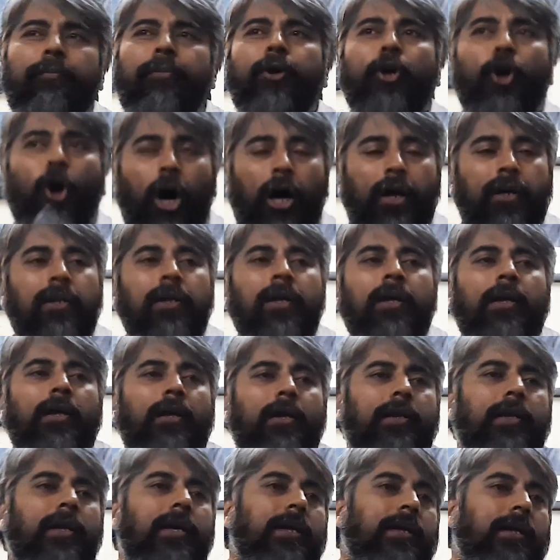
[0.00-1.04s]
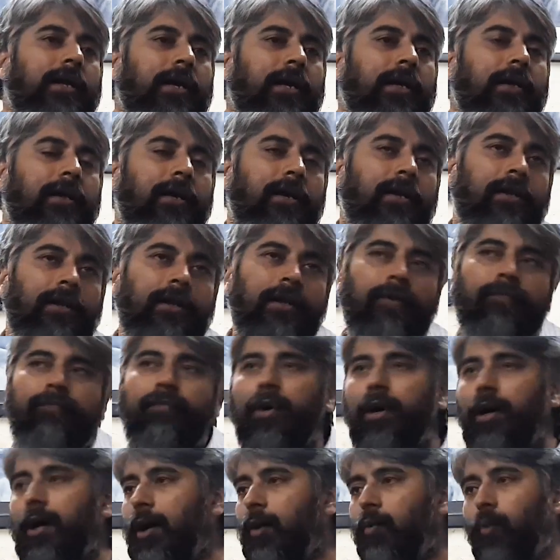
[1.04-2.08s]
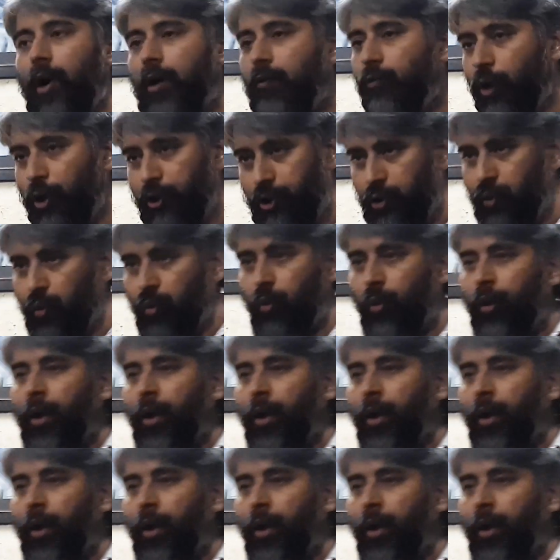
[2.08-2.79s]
beyond the World War II.